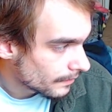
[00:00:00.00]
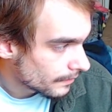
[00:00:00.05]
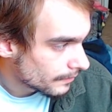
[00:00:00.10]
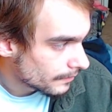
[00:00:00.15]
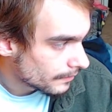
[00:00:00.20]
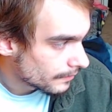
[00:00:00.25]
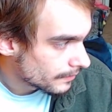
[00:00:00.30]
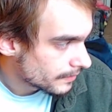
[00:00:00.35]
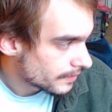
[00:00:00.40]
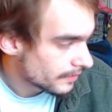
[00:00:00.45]

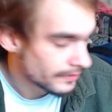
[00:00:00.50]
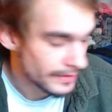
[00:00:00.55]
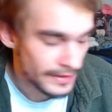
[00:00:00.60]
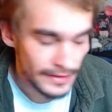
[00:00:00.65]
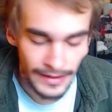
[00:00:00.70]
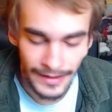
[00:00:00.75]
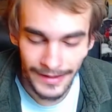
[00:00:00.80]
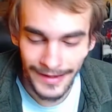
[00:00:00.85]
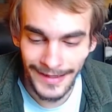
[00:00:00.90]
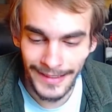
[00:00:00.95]
so yeah,
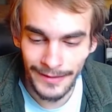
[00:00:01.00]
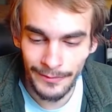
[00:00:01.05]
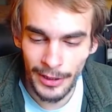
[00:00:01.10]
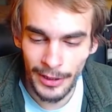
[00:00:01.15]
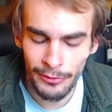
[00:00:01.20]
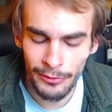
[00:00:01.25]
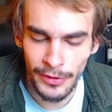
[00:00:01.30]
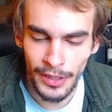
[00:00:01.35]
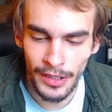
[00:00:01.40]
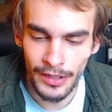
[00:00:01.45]
that kind of made
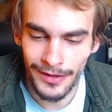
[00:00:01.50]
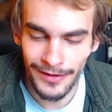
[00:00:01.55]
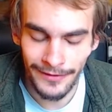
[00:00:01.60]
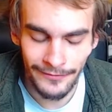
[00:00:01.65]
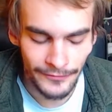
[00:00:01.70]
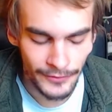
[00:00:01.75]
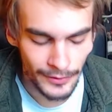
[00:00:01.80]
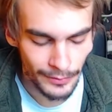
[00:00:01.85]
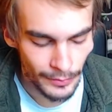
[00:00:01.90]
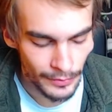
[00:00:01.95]
me
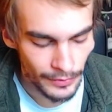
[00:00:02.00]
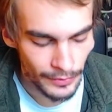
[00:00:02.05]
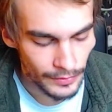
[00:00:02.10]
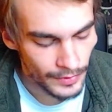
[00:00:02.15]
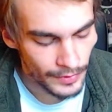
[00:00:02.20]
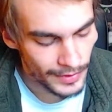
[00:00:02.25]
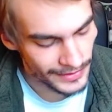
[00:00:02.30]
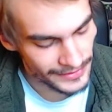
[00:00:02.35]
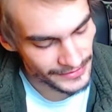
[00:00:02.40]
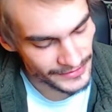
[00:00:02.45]
uncomfortable
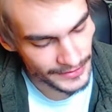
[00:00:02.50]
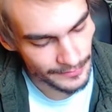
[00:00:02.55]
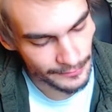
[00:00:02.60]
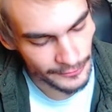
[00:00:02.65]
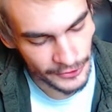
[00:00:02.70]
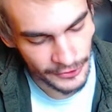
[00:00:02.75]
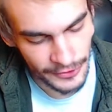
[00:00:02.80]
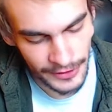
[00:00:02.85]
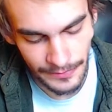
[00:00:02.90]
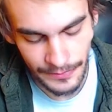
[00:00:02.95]
on some
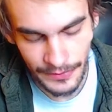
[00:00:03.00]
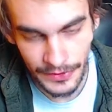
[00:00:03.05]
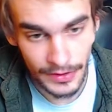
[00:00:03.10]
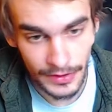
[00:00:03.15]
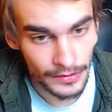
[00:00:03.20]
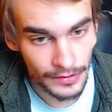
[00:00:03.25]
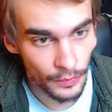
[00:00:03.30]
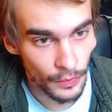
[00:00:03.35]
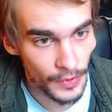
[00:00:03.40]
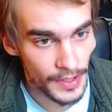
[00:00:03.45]
trips
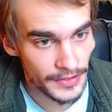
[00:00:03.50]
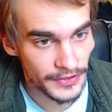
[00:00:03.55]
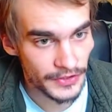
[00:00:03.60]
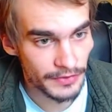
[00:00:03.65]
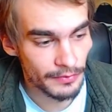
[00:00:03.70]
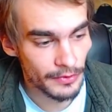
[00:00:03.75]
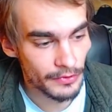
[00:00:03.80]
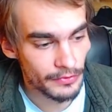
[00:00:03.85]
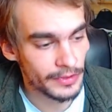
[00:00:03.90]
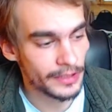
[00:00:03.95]
while
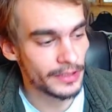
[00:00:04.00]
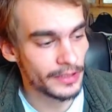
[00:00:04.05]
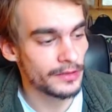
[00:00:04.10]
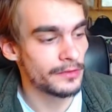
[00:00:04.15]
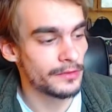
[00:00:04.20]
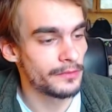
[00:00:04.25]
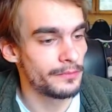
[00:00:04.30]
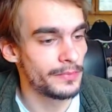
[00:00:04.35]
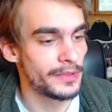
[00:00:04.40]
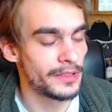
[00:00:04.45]
smoking,
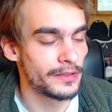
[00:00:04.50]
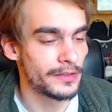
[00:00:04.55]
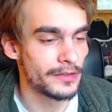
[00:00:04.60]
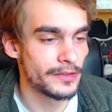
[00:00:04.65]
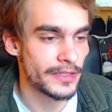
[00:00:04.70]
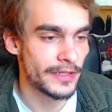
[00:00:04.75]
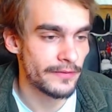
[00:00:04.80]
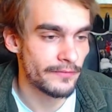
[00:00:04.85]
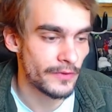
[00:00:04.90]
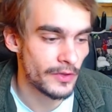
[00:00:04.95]
because
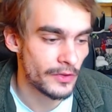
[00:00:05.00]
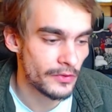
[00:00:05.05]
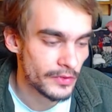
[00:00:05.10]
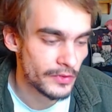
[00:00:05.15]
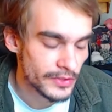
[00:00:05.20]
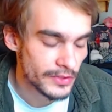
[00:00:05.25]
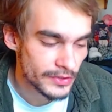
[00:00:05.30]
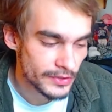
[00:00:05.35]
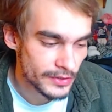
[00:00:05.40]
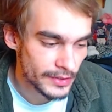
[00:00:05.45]
I've
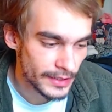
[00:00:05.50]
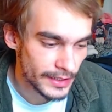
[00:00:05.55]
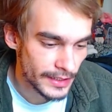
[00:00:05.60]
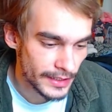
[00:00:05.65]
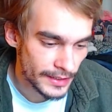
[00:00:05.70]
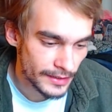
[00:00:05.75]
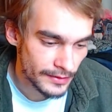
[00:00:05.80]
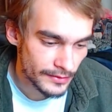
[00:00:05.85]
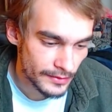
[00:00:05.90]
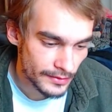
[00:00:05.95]
noticed
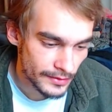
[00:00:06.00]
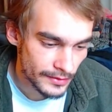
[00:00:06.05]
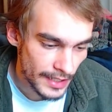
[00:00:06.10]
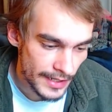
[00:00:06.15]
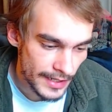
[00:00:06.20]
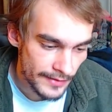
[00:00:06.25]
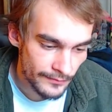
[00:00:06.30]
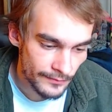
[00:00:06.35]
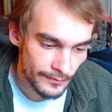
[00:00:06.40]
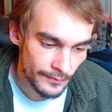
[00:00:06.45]
the
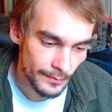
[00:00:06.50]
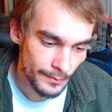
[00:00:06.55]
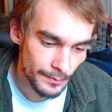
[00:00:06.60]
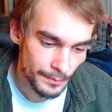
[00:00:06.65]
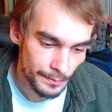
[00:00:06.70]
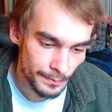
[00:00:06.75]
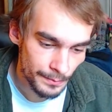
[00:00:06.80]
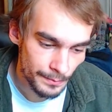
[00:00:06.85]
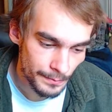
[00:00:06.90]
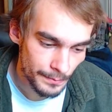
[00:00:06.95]

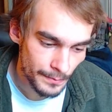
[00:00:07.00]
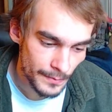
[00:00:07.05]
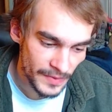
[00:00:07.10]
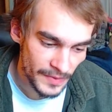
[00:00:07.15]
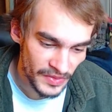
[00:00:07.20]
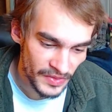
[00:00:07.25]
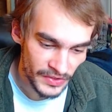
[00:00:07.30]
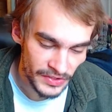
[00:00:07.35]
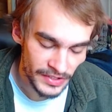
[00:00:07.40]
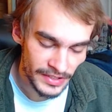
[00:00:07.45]

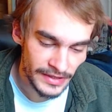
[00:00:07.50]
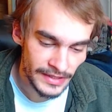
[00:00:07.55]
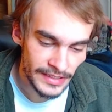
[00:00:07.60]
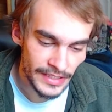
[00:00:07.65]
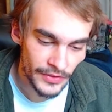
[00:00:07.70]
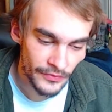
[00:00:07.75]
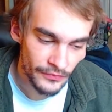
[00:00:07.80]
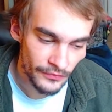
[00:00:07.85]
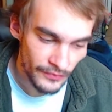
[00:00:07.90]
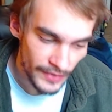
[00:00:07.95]

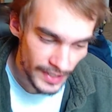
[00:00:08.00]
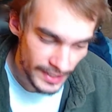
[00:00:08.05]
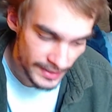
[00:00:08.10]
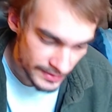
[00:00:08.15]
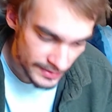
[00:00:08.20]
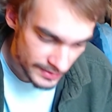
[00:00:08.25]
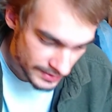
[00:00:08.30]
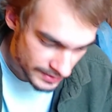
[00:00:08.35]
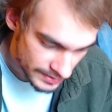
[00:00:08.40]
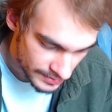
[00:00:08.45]

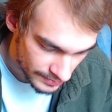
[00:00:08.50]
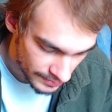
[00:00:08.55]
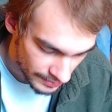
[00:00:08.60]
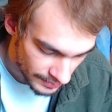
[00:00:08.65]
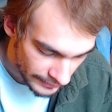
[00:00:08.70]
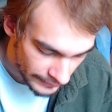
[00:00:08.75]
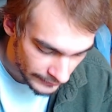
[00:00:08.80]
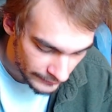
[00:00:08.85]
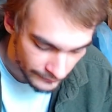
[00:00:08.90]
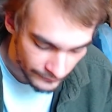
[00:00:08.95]
effects
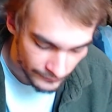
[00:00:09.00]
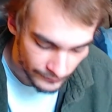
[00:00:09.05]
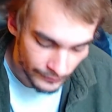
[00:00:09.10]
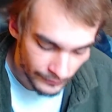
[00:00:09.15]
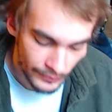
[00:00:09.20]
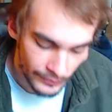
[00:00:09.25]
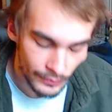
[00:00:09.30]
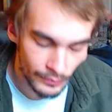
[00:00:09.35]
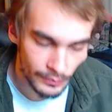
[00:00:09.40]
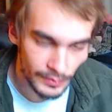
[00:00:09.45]
of
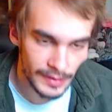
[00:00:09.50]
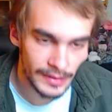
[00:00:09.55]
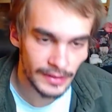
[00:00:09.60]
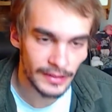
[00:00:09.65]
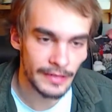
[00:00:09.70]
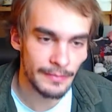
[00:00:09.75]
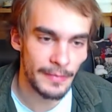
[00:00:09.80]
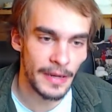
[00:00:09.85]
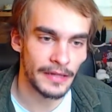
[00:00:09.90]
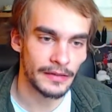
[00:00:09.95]
the weed
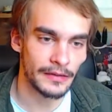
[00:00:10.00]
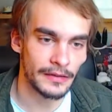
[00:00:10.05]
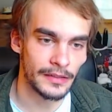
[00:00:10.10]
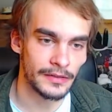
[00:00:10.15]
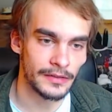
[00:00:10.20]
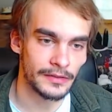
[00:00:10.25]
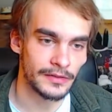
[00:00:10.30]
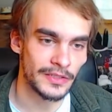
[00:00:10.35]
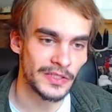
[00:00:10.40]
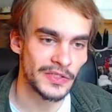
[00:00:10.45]
in my
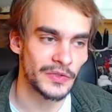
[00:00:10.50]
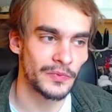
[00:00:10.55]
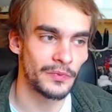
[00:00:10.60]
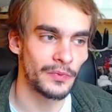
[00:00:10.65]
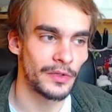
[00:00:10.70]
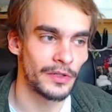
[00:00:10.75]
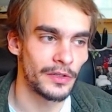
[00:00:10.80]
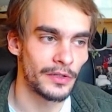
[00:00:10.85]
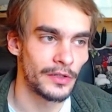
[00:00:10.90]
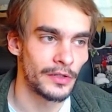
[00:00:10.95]
lungs
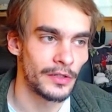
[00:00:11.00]
were